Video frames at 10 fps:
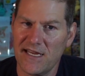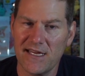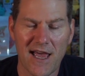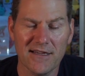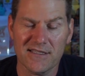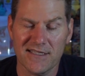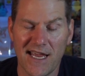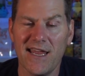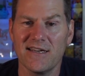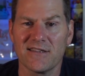has
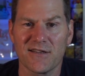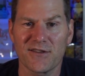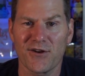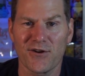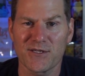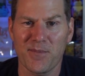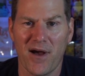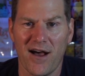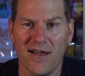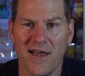stayed in the 3rd
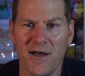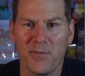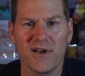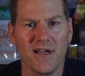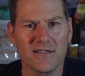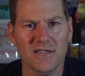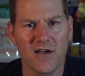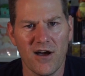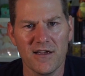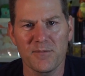spot, but it has
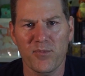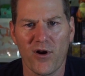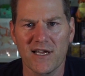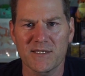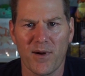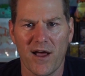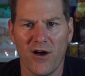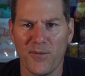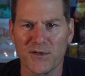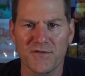cut in price by
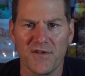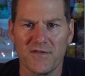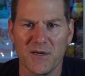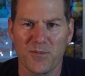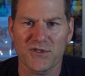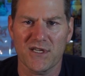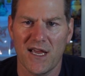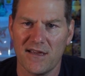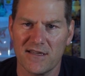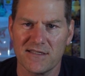almost
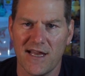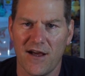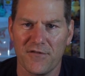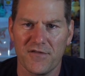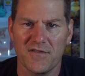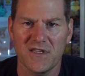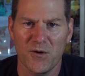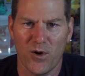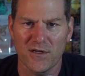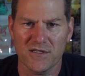50%. It's now
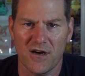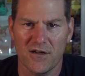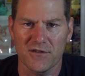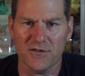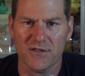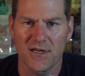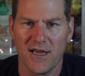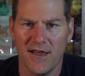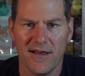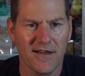$51.
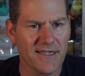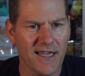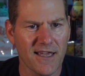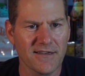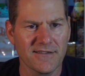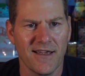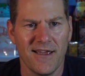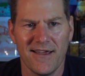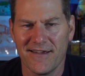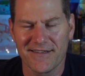Again,
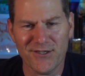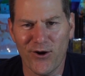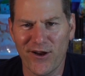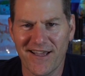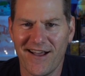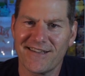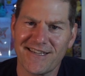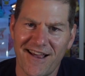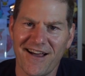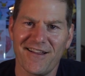sorry guys,
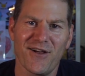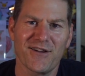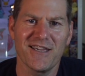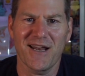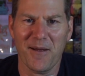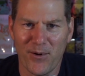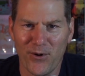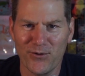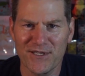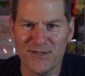I got lucky and I
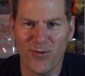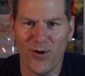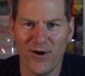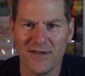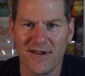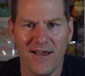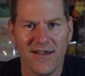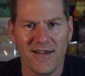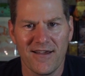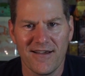pulled this one.
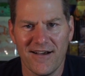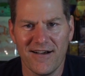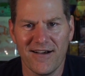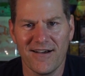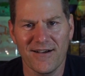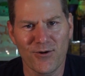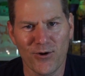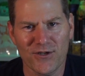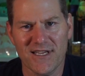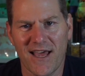Of
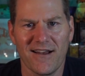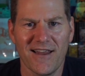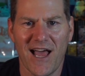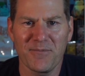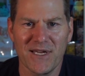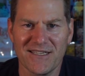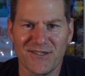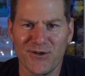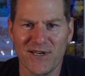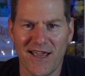course, that allowed me to
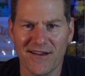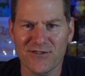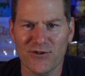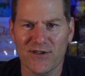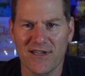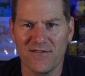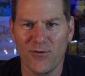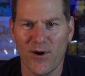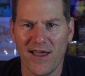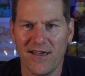do an extra
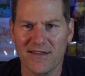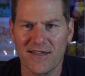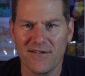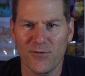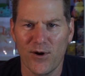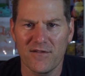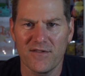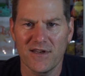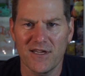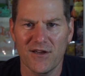giveaway on the giveaway
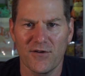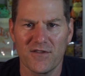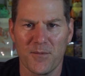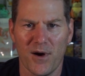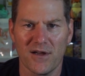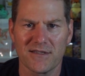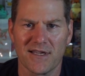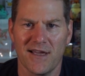video of the month.